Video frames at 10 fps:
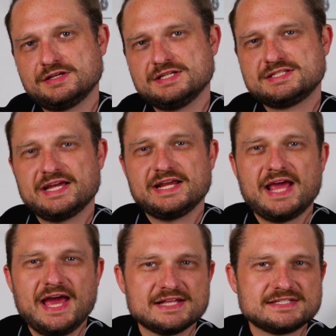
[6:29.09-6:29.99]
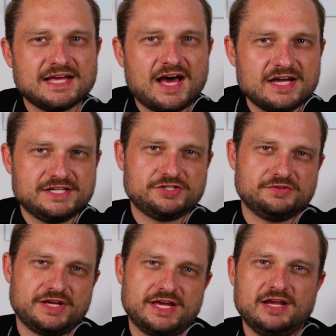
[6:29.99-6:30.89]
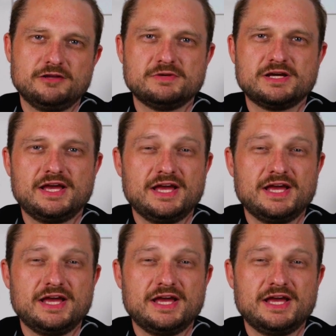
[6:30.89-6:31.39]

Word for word: is that it adds height to the caliber,